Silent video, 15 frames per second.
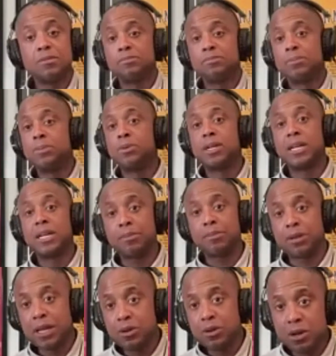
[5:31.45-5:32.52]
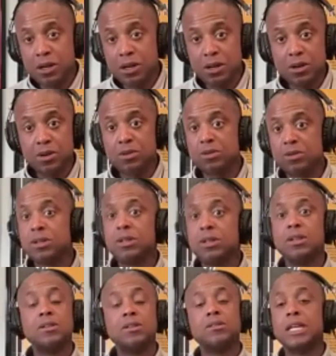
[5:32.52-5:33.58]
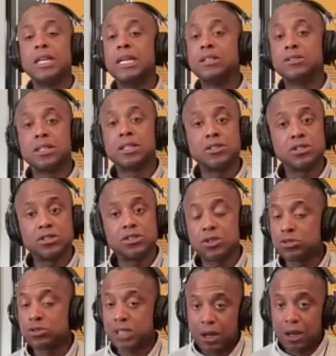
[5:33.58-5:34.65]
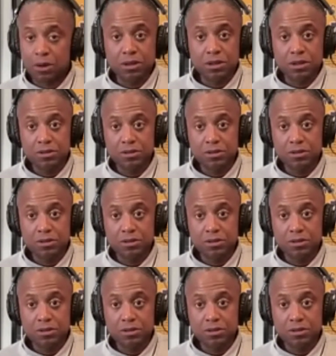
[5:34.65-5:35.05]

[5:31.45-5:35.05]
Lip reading: people cannot play well, things can just go south.